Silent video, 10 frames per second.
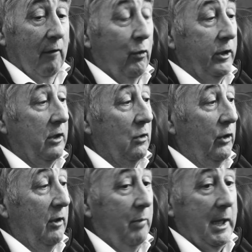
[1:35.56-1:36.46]
what it's
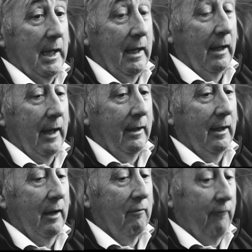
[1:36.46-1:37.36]
going to be, and I like
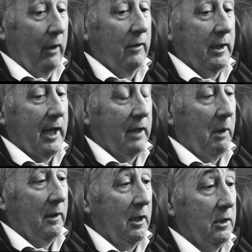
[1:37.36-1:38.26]
to confound these
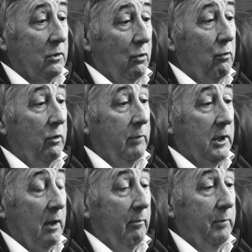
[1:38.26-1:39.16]
expectations. So I hope there'll be
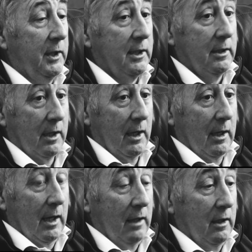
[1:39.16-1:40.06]
some pieces
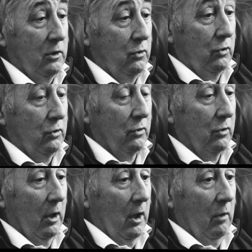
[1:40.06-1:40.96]
in this new
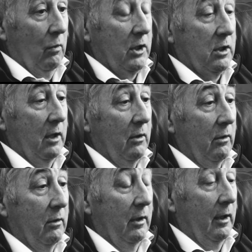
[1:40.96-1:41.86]
show which
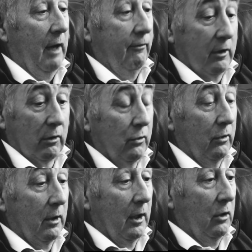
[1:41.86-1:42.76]
they'll have to
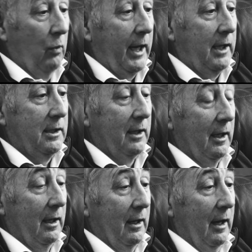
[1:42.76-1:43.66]
look twice,
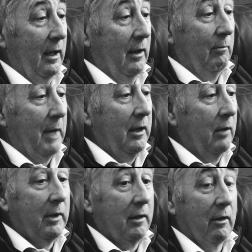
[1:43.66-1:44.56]
and they might
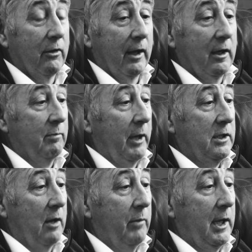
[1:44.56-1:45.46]
not be, they'll think it's by
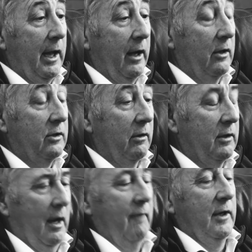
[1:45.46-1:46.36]
somebody else, or they'll
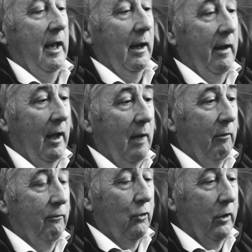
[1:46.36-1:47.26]
say, I haven't seen anything like that
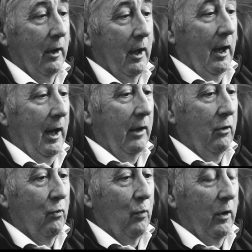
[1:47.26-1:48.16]
before. I
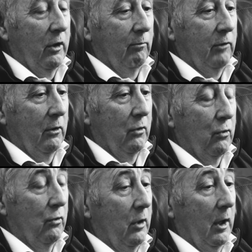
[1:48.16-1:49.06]
don't want them to
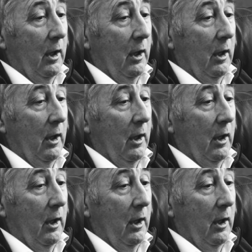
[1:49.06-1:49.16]
go